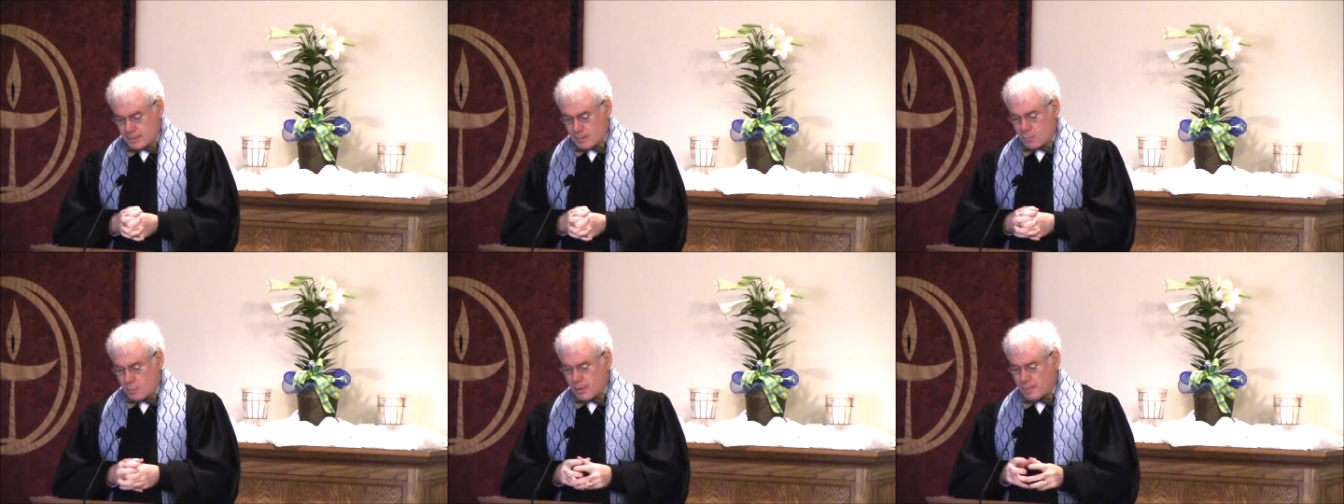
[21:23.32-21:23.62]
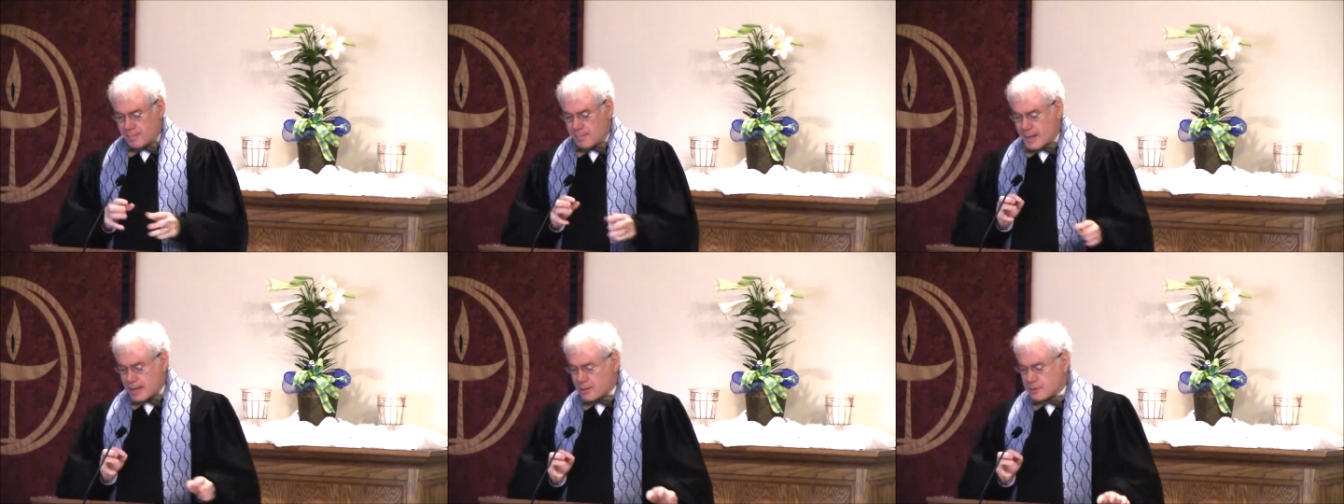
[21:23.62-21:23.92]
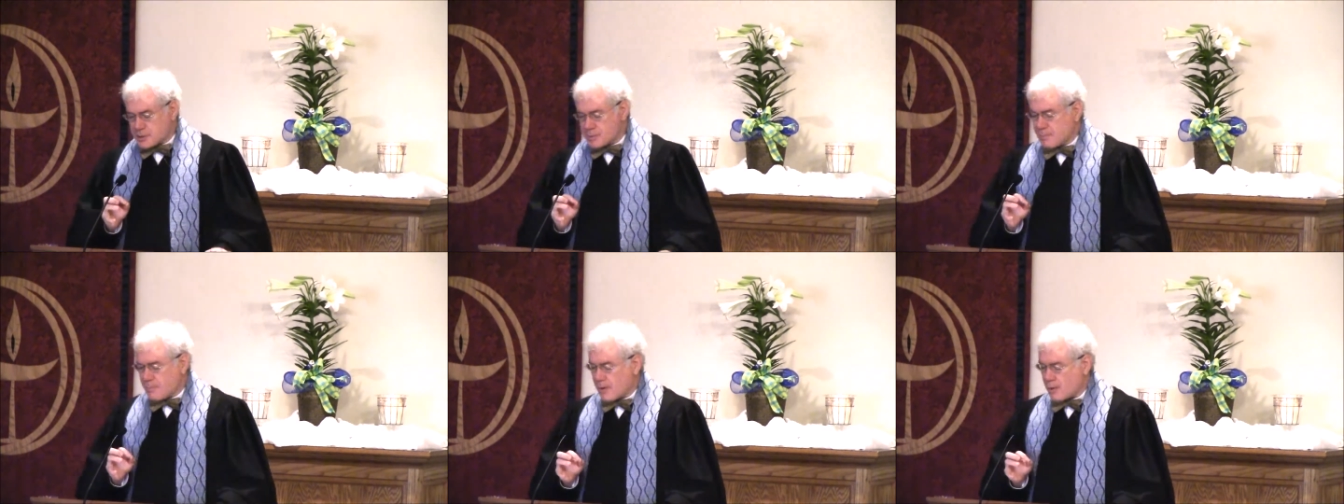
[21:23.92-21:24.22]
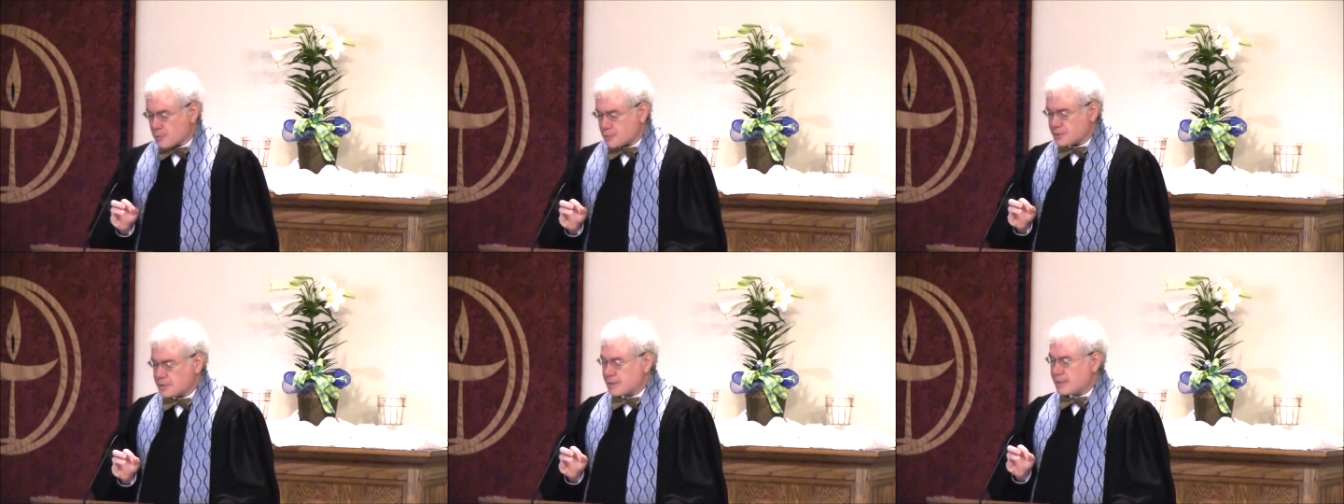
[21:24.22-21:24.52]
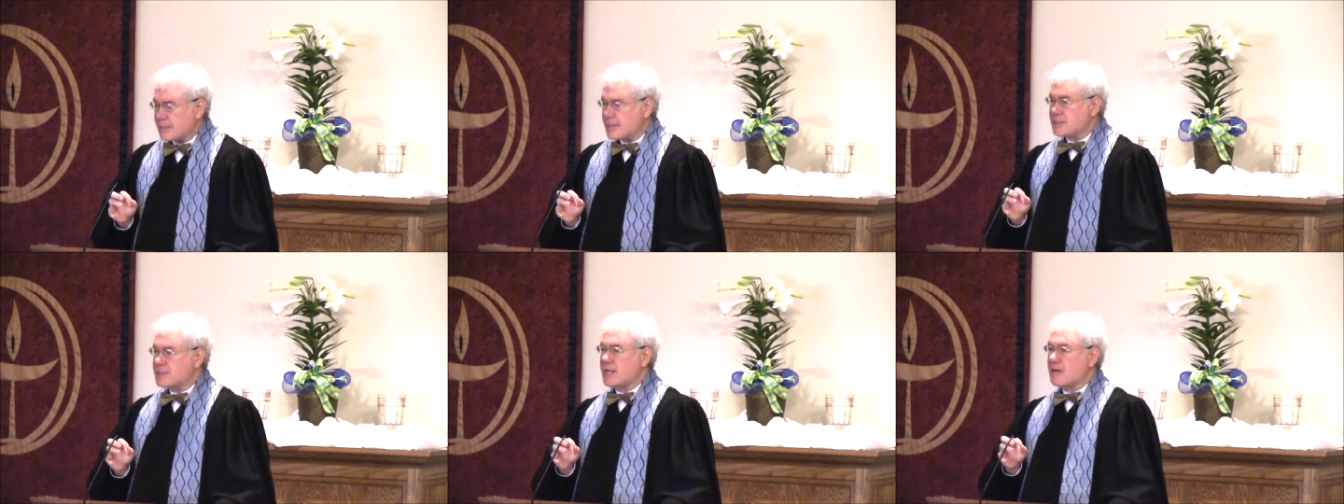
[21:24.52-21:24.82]
What matters most
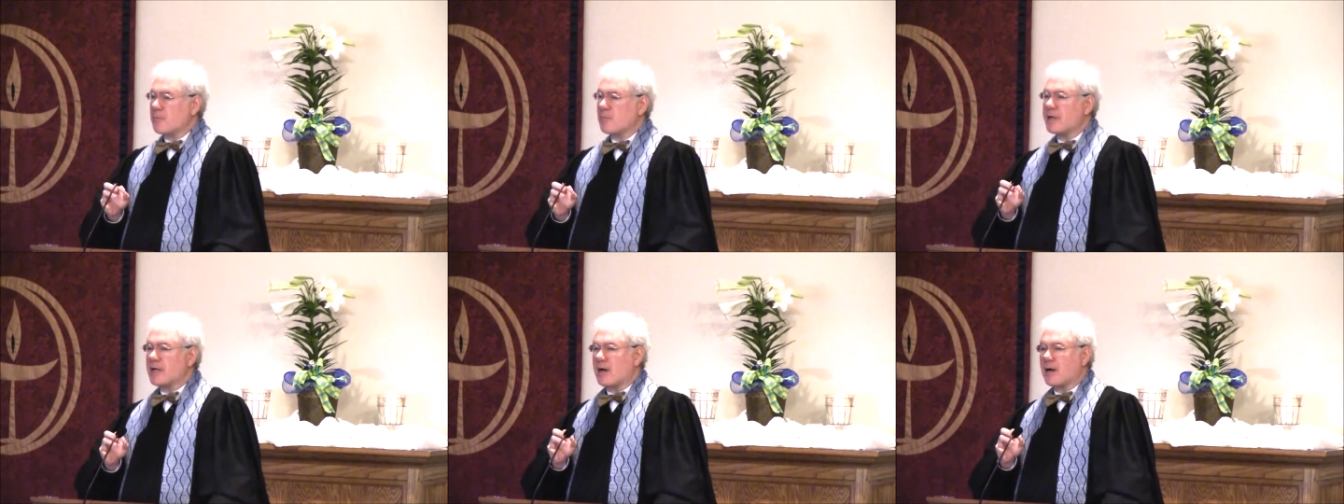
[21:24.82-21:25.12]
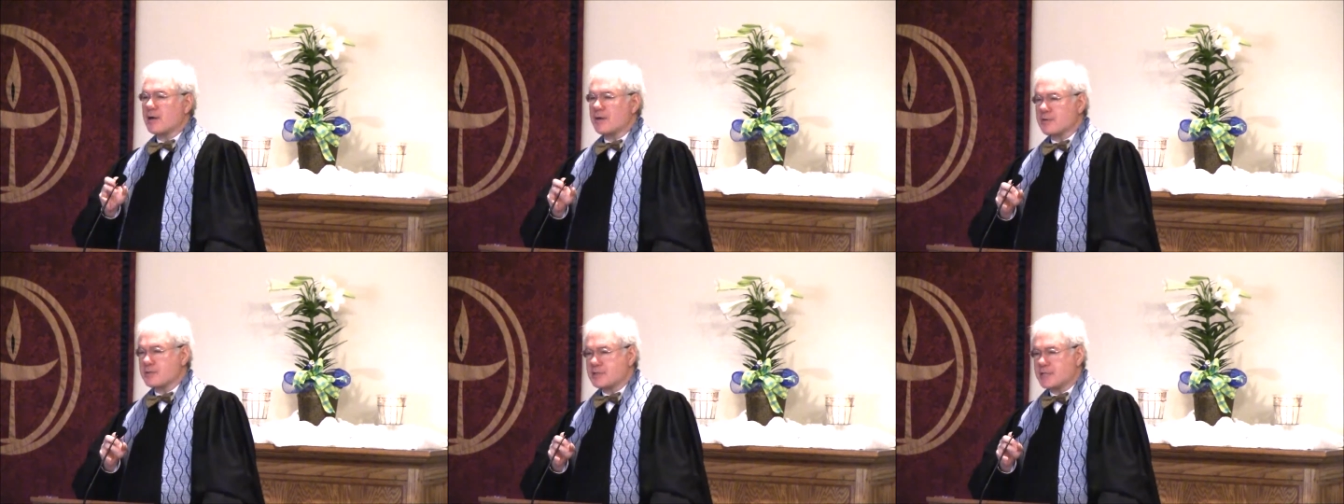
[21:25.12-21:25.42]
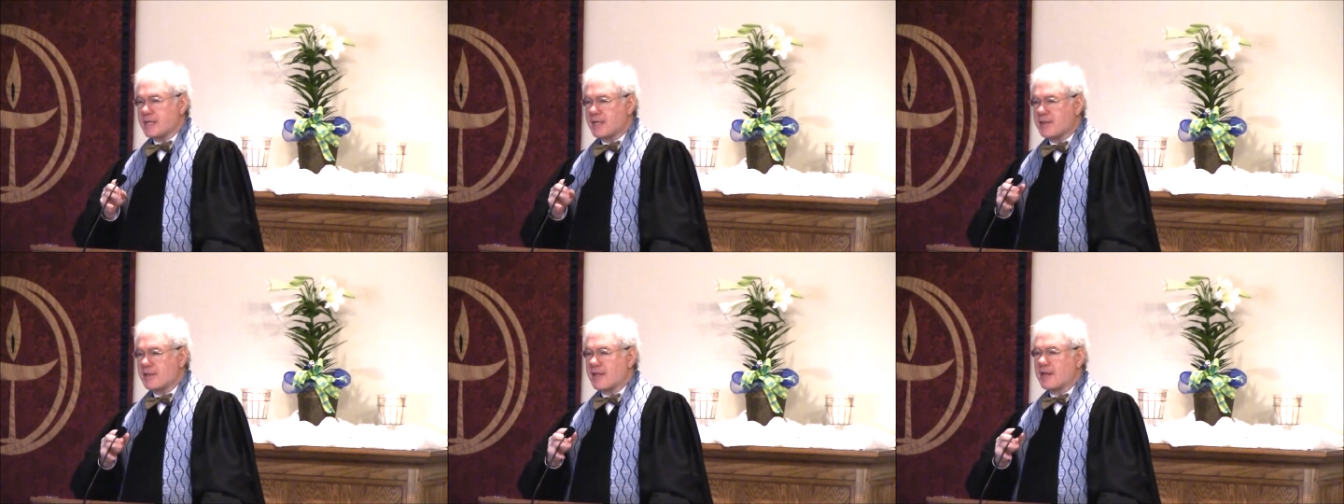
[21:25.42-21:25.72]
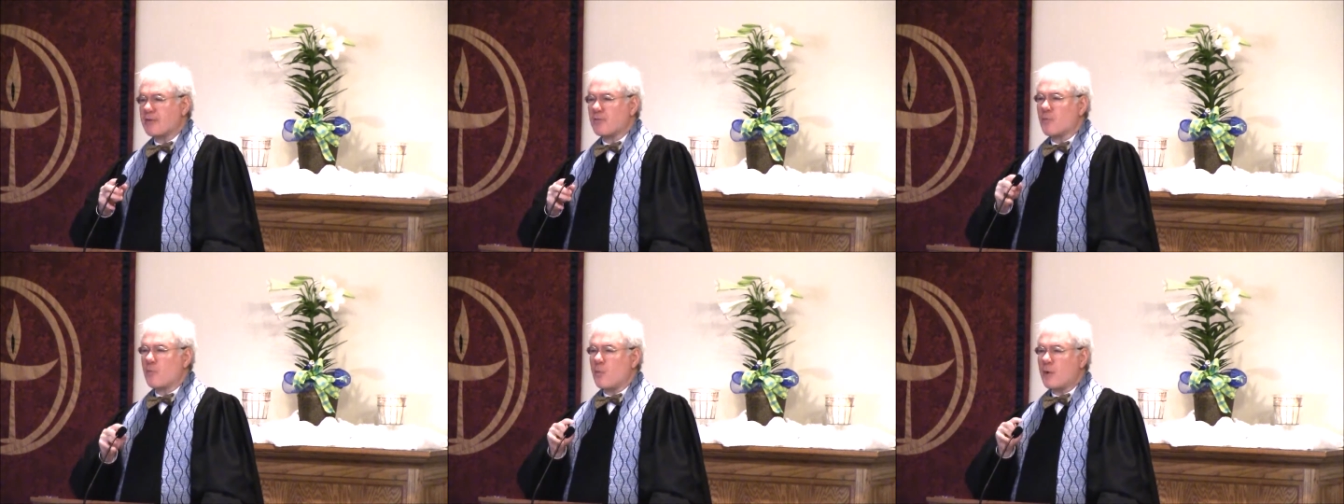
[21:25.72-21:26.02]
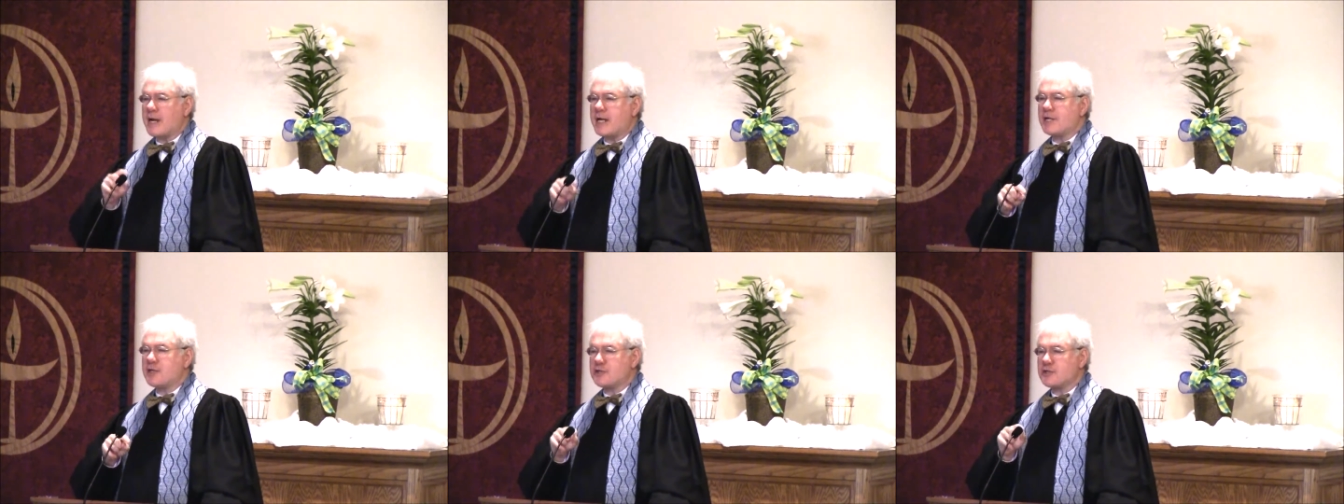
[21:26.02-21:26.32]
is that we understand that
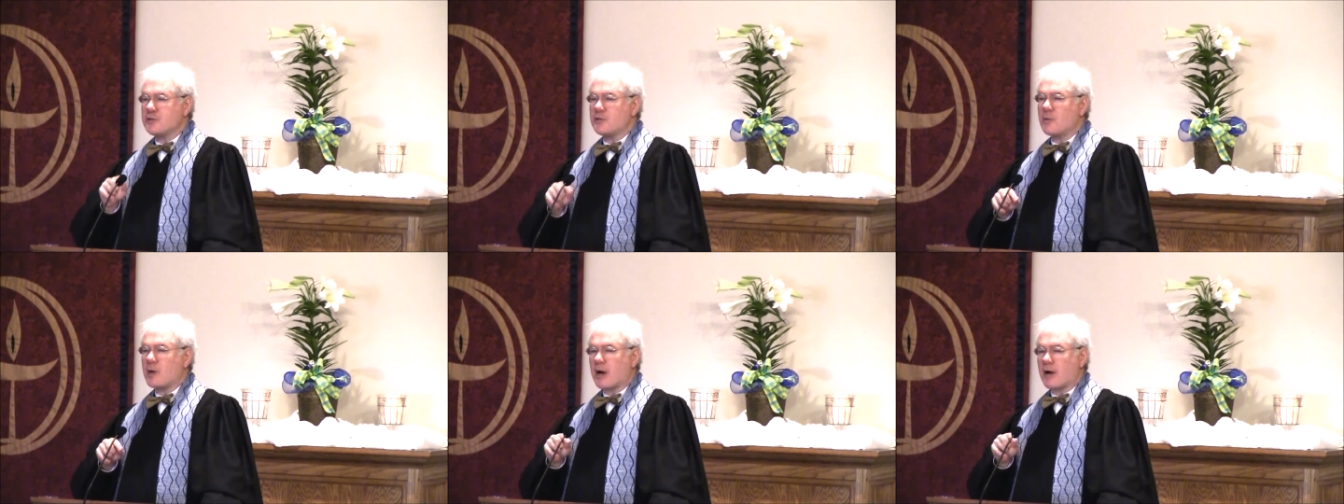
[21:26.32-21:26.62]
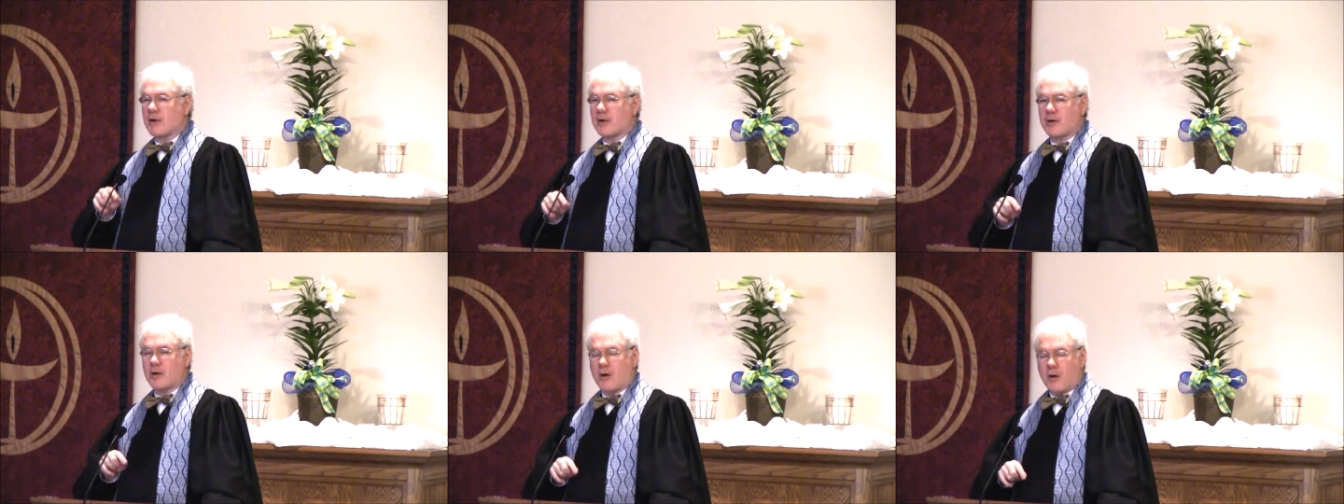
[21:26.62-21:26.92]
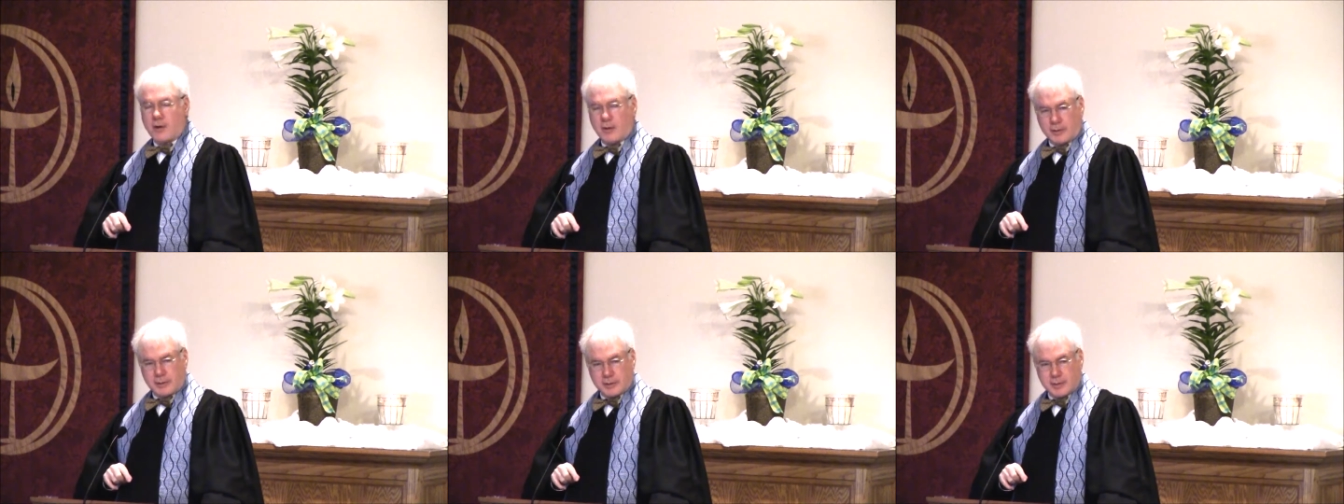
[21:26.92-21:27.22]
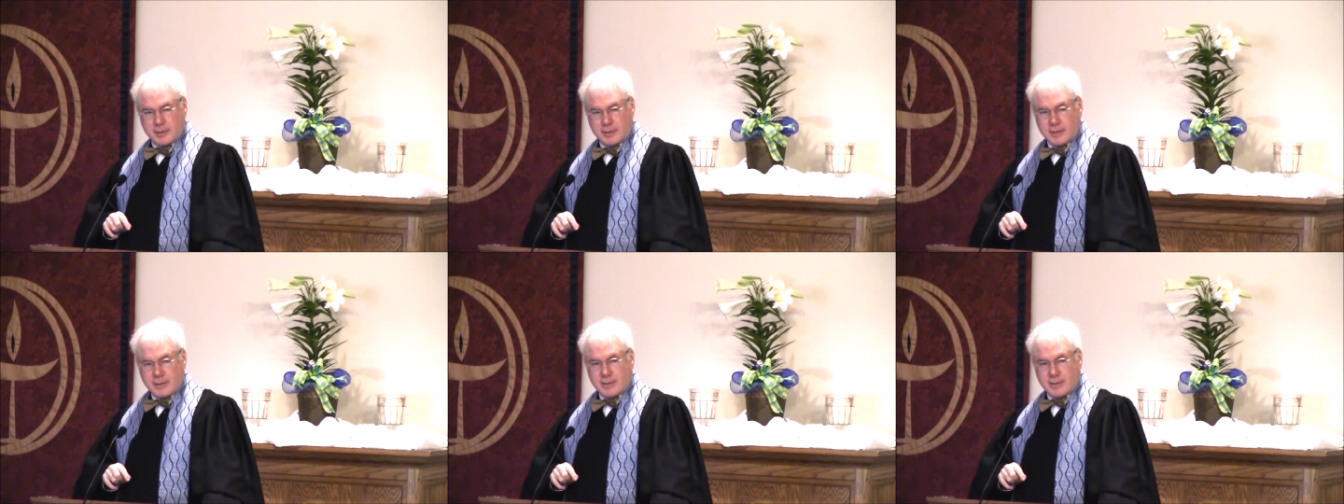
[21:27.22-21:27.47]
we too are called